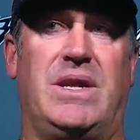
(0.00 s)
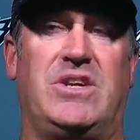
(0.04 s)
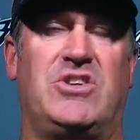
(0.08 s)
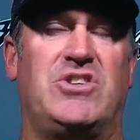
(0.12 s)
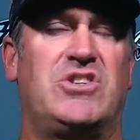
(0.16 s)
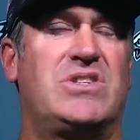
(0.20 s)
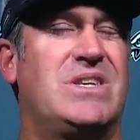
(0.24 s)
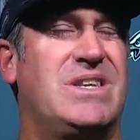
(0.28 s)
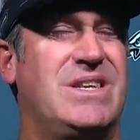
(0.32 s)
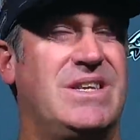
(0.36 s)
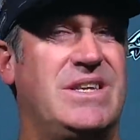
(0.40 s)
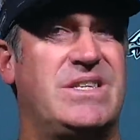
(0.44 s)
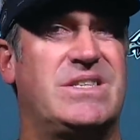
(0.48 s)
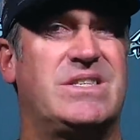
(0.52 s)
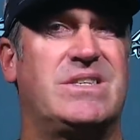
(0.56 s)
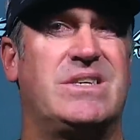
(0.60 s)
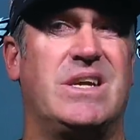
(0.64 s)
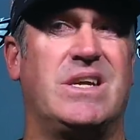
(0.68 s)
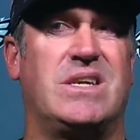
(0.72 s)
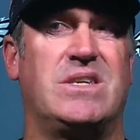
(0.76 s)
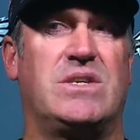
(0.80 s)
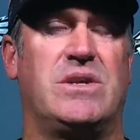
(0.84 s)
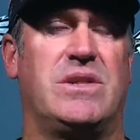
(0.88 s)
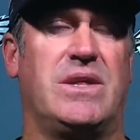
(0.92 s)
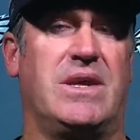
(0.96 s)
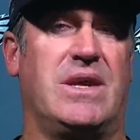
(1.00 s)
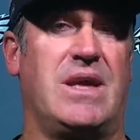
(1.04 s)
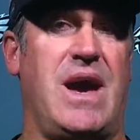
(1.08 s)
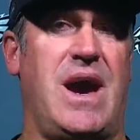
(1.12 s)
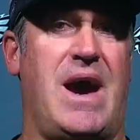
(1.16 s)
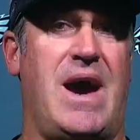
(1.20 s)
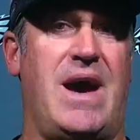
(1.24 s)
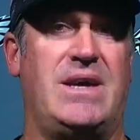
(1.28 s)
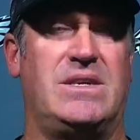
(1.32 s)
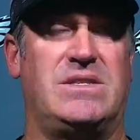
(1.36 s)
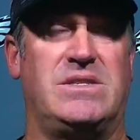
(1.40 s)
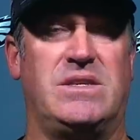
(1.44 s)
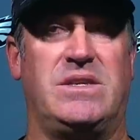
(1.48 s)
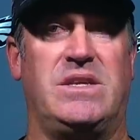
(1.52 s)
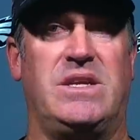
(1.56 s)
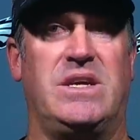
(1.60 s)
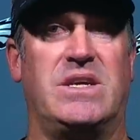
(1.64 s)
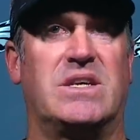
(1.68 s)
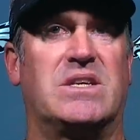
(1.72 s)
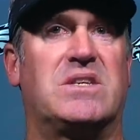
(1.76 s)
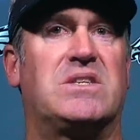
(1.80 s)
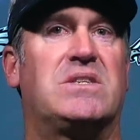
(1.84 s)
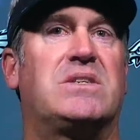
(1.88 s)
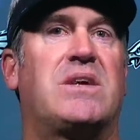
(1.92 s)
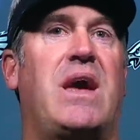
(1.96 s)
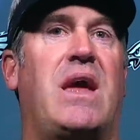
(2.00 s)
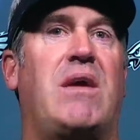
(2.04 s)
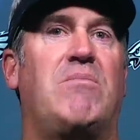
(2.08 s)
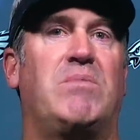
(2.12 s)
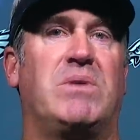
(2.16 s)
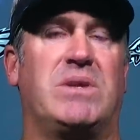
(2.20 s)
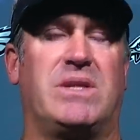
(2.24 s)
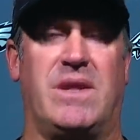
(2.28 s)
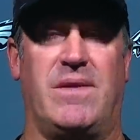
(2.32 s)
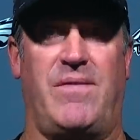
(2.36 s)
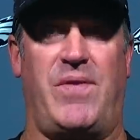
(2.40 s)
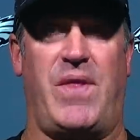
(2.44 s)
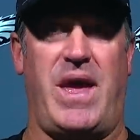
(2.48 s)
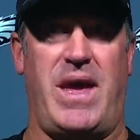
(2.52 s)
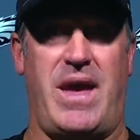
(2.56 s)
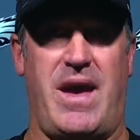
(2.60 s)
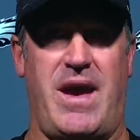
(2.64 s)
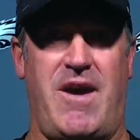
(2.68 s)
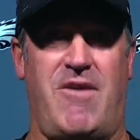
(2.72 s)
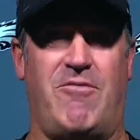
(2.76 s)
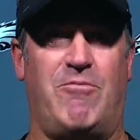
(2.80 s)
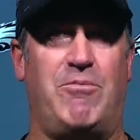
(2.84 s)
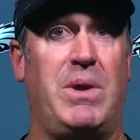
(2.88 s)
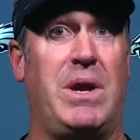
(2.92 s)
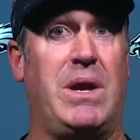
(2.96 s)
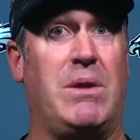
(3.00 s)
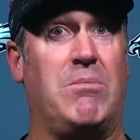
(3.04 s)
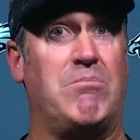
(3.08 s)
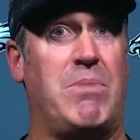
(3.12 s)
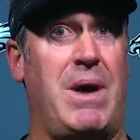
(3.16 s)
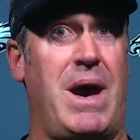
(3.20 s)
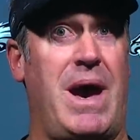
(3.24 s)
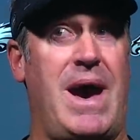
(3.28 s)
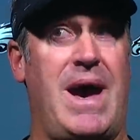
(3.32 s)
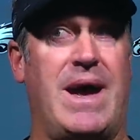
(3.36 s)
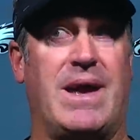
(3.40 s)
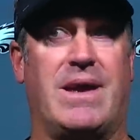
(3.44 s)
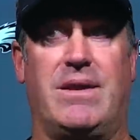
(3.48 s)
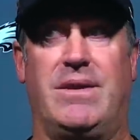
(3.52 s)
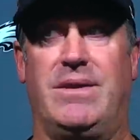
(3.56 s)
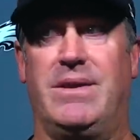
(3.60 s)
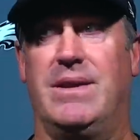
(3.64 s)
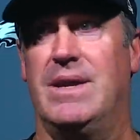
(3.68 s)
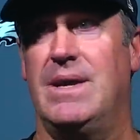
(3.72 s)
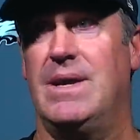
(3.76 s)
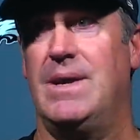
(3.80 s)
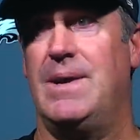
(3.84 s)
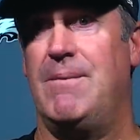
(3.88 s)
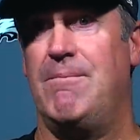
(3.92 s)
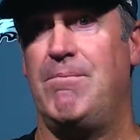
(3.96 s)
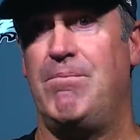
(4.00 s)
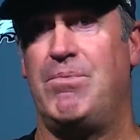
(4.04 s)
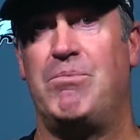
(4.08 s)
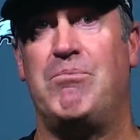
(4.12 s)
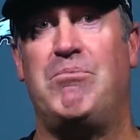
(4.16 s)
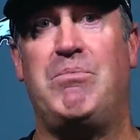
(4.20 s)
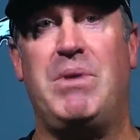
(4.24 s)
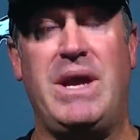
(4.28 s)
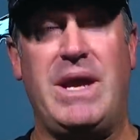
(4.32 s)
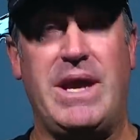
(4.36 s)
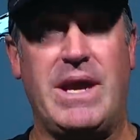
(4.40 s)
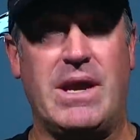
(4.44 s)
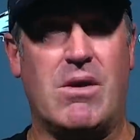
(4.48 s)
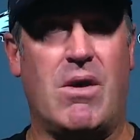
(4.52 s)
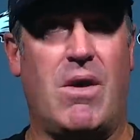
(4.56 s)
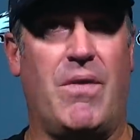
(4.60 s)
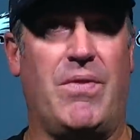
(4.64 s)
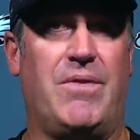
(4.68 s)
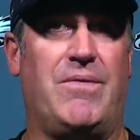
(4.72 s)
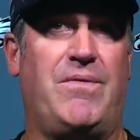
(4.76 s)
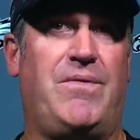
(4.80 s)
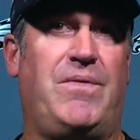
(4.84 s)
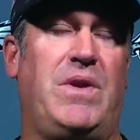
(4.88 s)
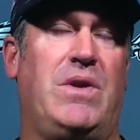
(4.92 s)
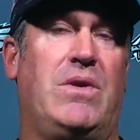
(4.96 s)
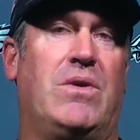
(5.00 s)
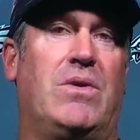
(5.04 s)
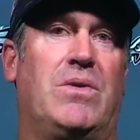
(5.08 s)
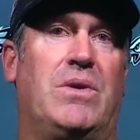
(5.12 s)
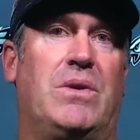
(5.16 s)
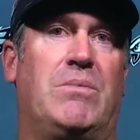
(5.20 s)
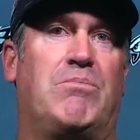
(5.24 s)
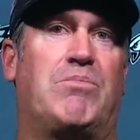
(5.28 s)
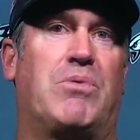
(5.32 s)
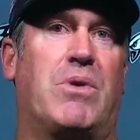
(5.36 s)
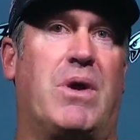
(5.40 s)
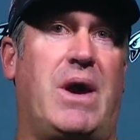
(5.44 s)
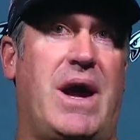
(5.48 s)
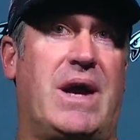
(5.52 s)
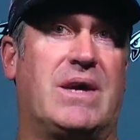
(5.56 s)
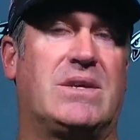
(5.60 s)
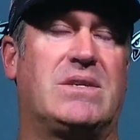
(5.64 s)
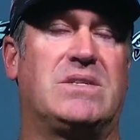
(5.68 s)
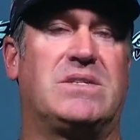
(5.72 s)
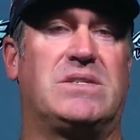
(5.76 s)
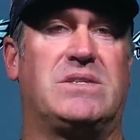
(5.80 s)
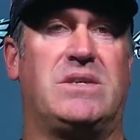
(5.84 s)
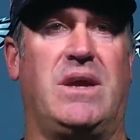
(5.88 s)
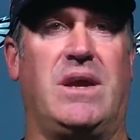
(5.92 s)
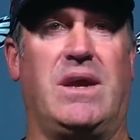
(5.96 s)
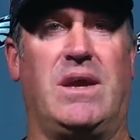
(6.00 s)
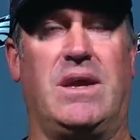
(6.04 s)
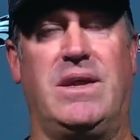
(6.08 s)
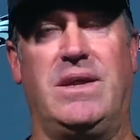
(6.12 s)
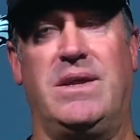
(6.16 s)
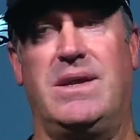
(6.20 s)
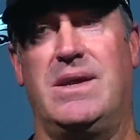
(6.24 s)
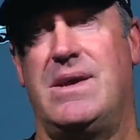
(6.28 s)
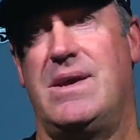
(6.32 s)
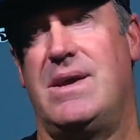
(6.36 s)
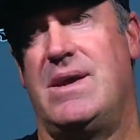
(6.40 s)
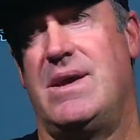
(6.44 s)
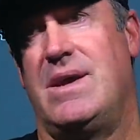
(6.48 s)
and just listening to the guys and the excitement that they have being back and being on the field and practicing. And